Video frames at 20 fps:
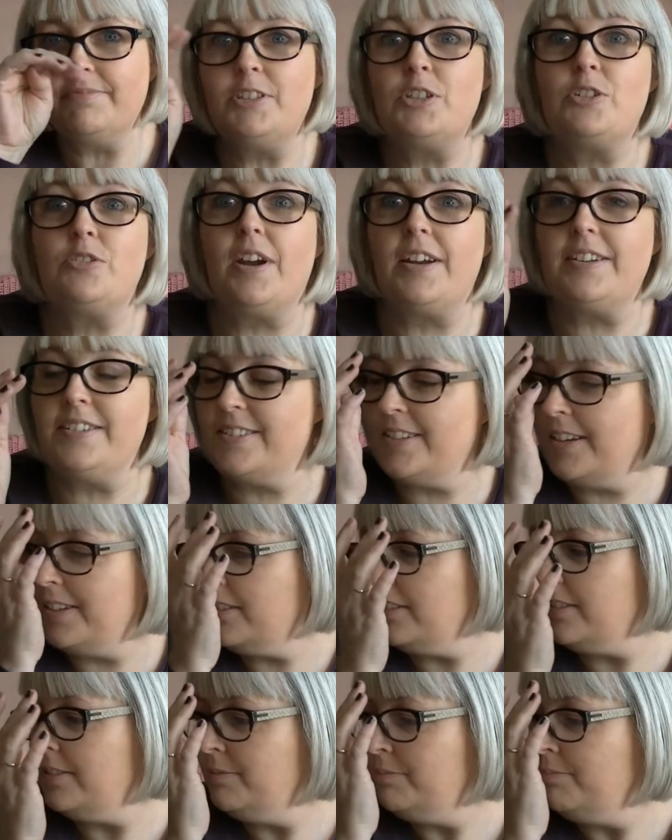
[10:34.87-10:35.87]
Strand Designs.
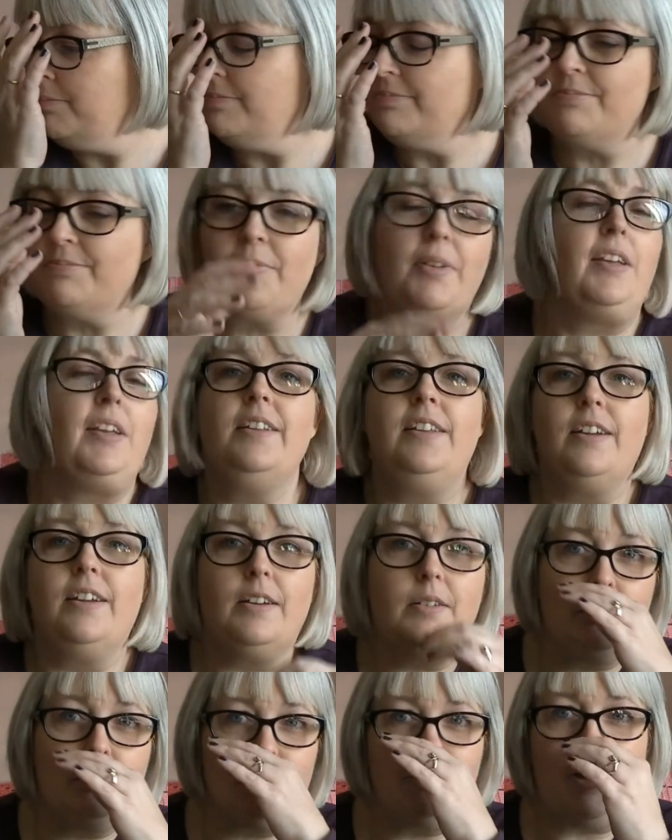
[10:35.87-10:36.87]
The
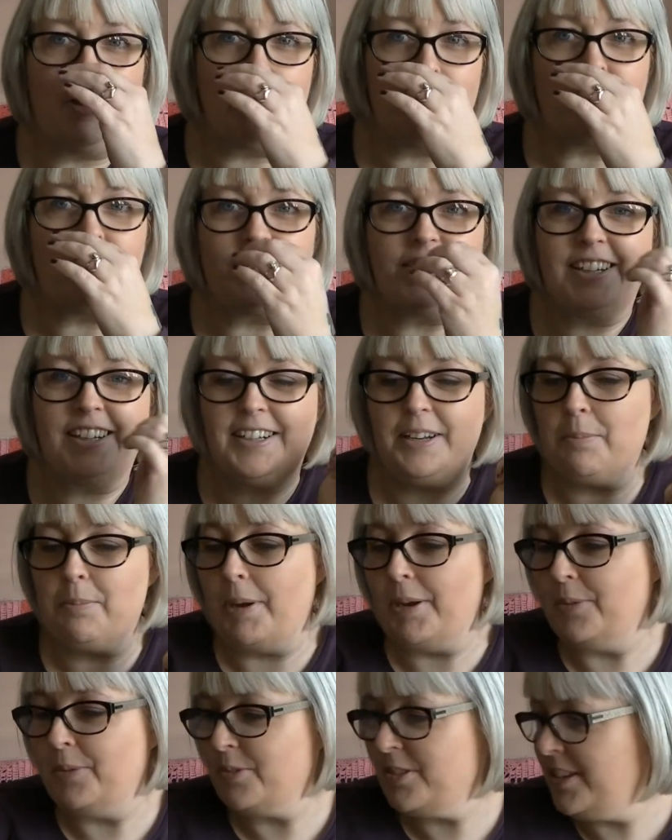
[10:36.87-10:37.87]
fibres are tickling
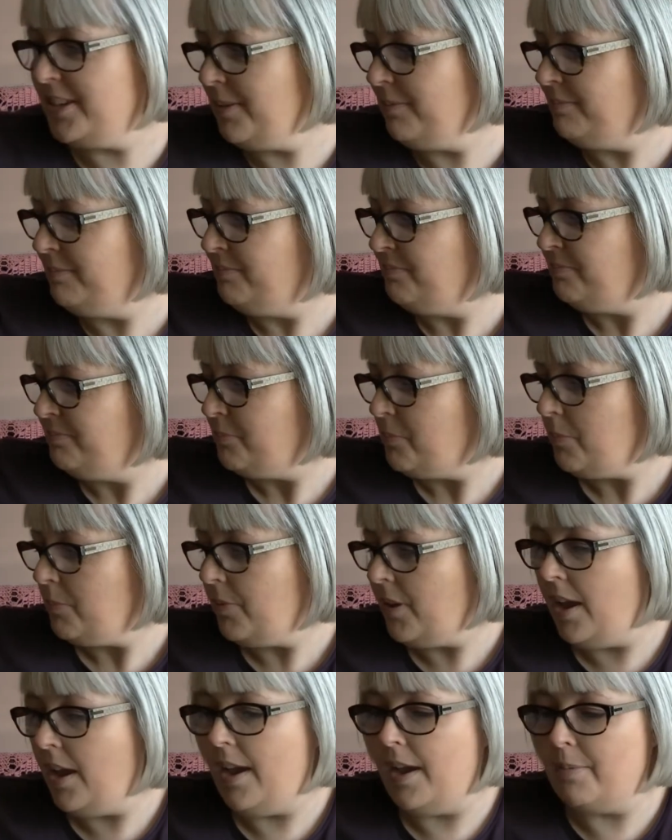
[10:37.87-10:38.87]
my nose now.
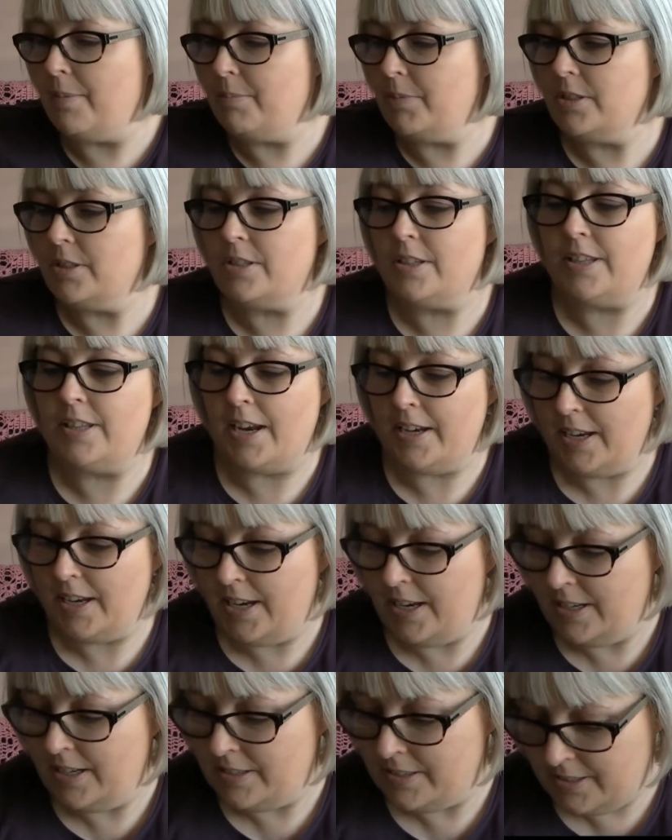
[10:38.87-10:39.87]
Um, so that
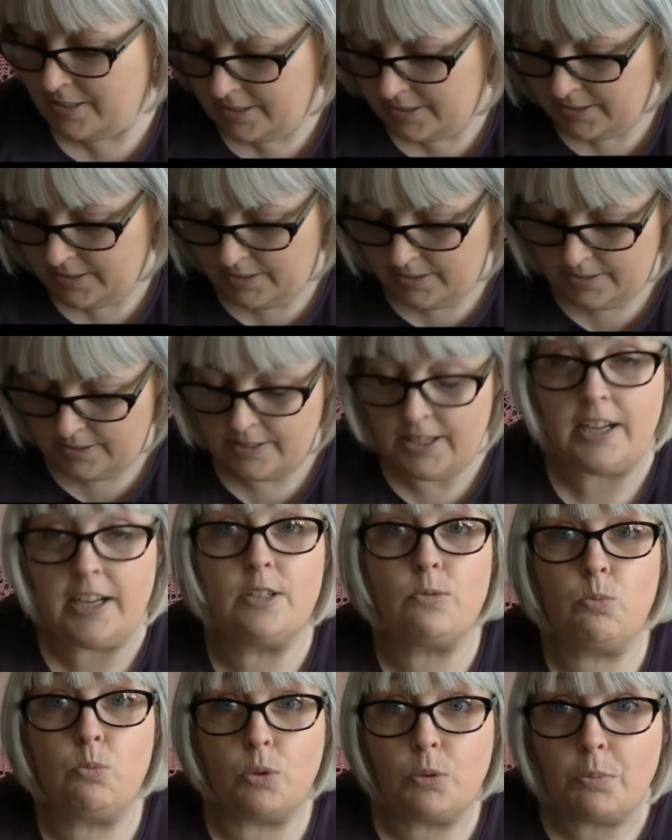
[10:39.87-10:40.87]
is that
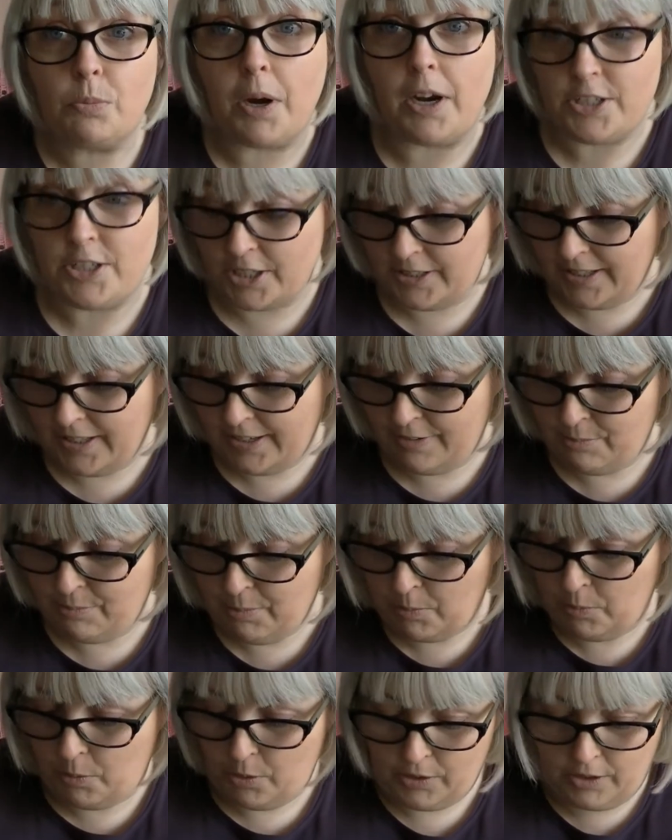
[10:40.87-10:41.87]
is one project that I've
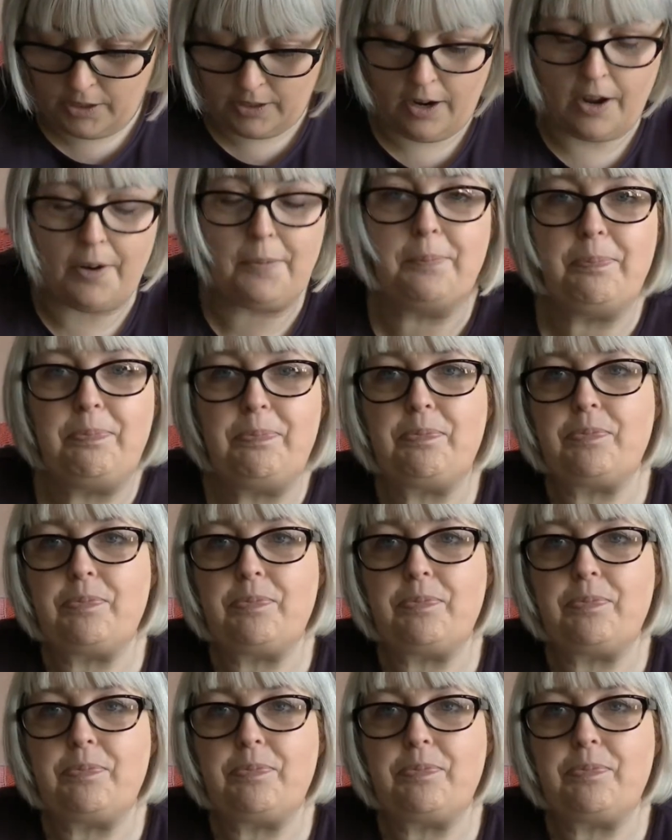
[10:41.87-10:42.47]
been working on.